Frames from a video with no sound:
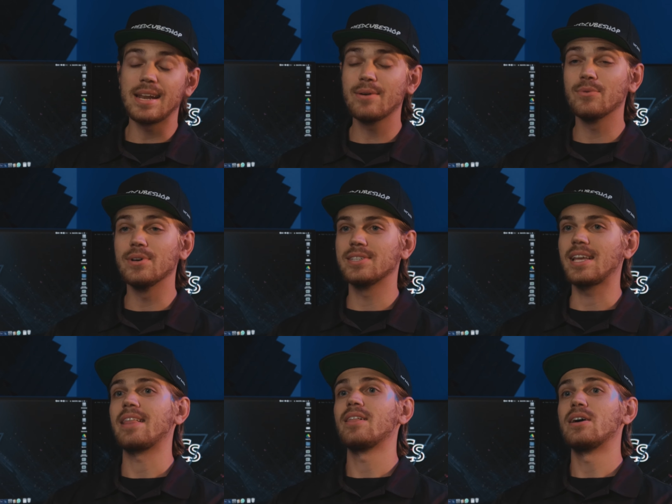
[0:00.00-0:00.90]
And it was
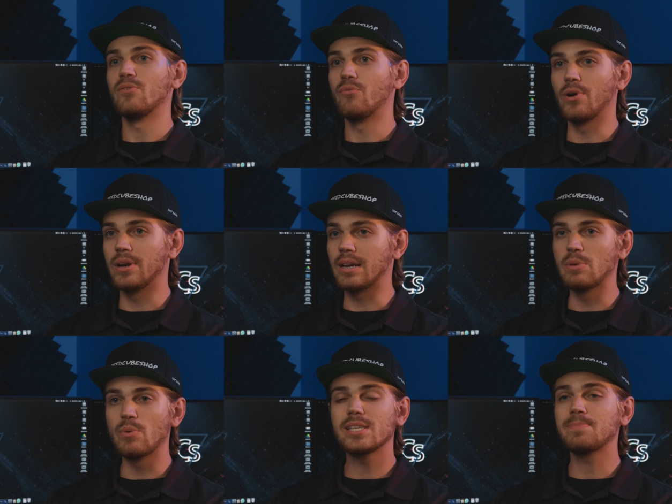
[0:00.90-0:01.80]
a lot of work. I
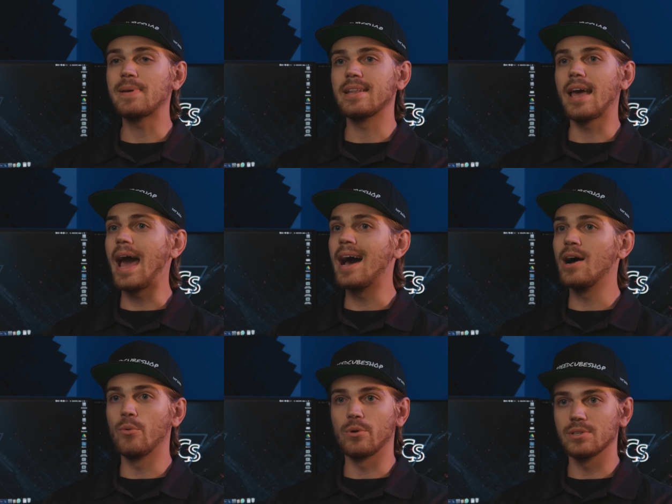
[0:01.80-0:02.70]
mean, we spent
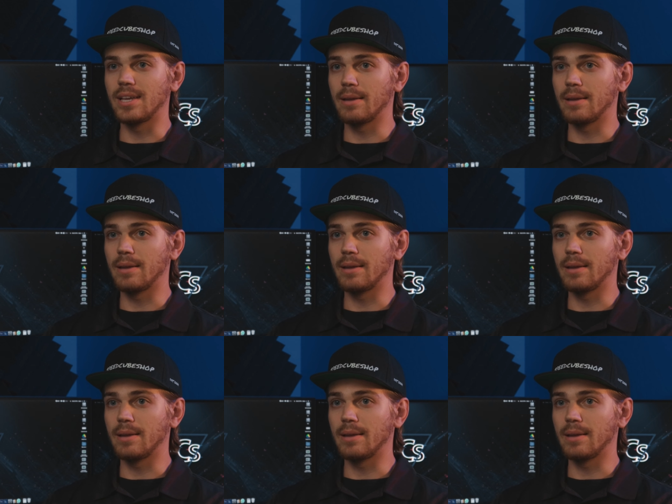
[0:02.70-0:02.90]
hours,